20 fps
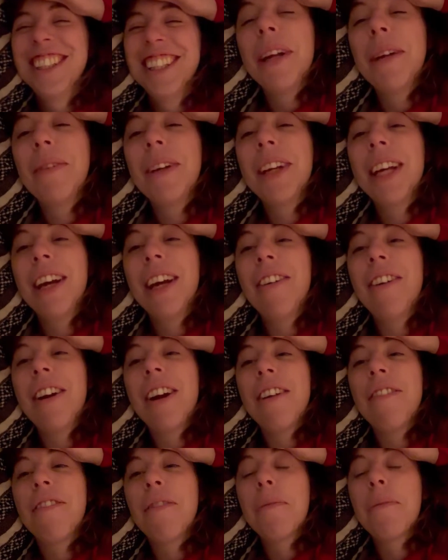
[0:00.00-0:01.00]
But I'm gonna get
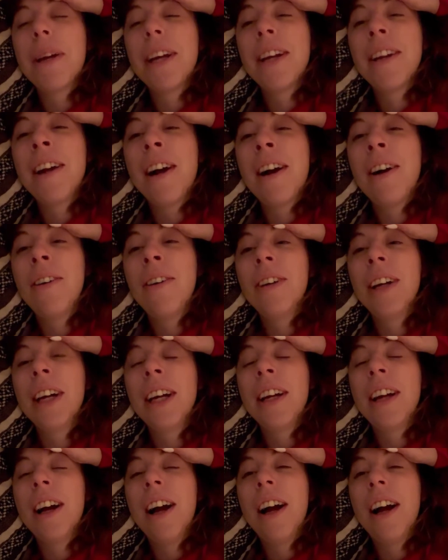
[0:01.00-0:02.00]
ready for bed now,
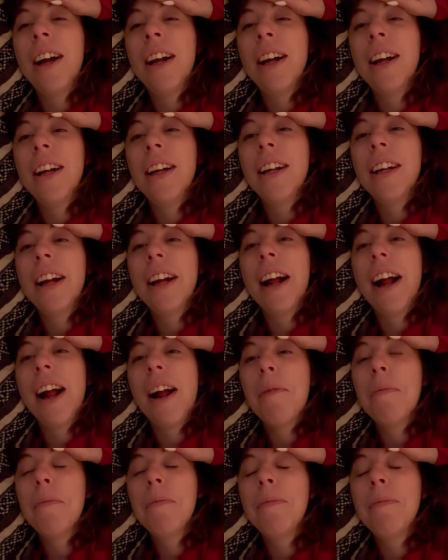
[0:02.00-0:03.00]
and I
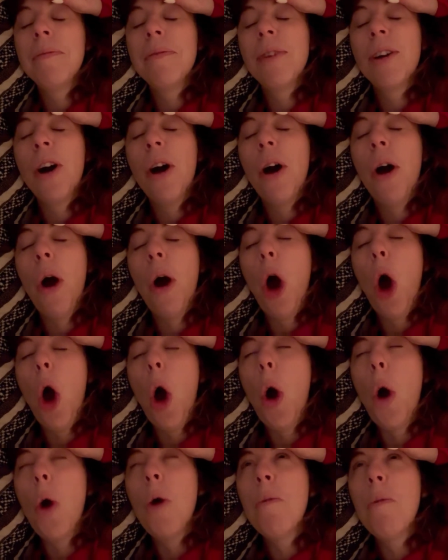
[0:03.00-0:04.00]
am
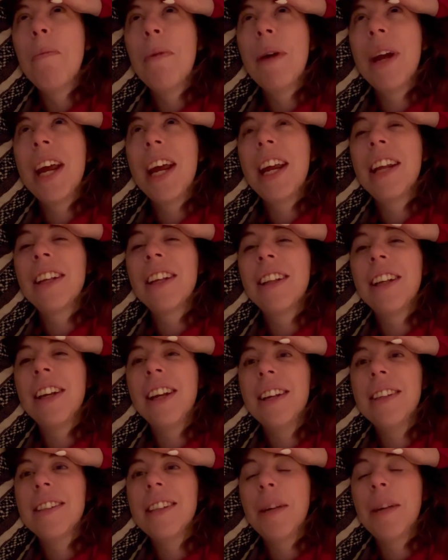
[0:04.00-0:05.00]
hoping that the
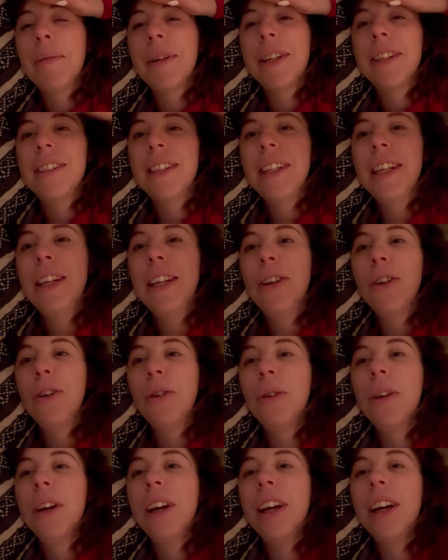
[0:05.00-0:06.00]
next time I see
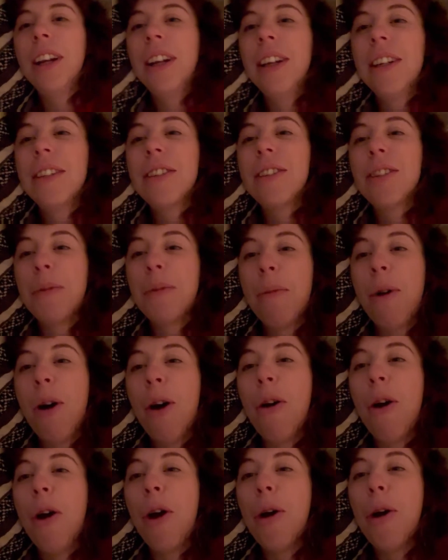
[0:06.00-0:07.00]
you, it is
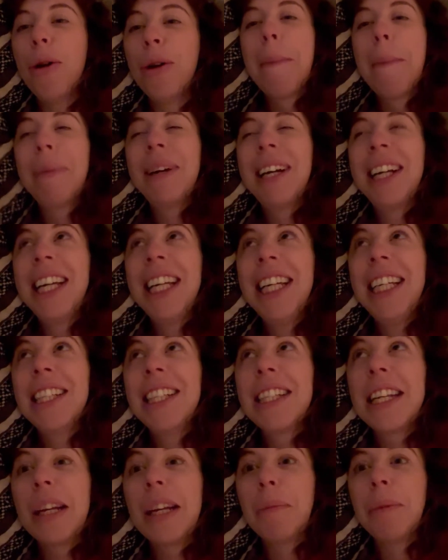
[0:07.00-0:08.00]
tomorrow.
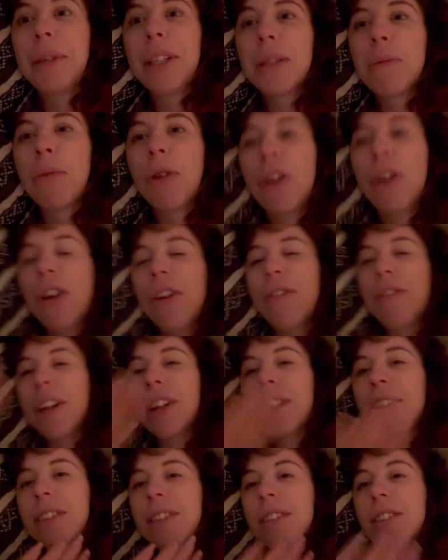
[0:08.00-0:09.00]
Please let it be tomorrow. No
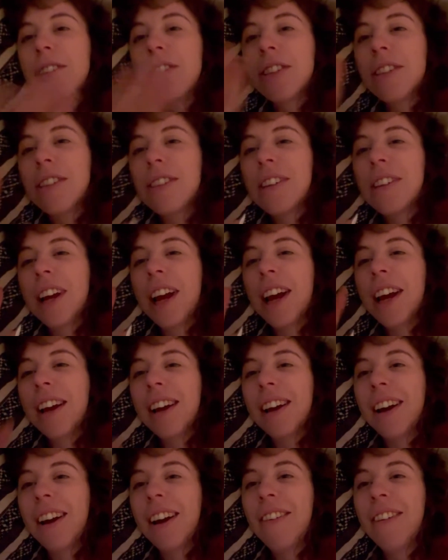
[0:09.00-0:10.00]
offense, just
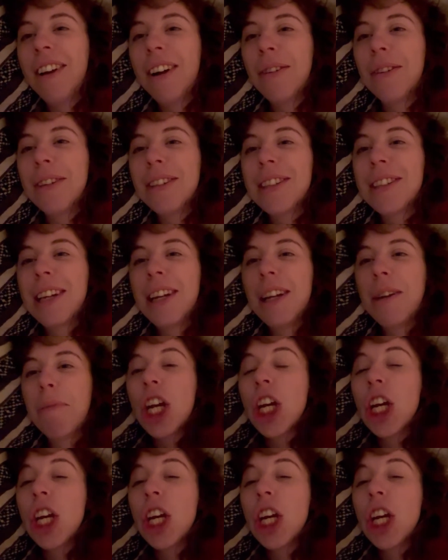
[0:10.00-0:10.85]
like, I really want to sleep.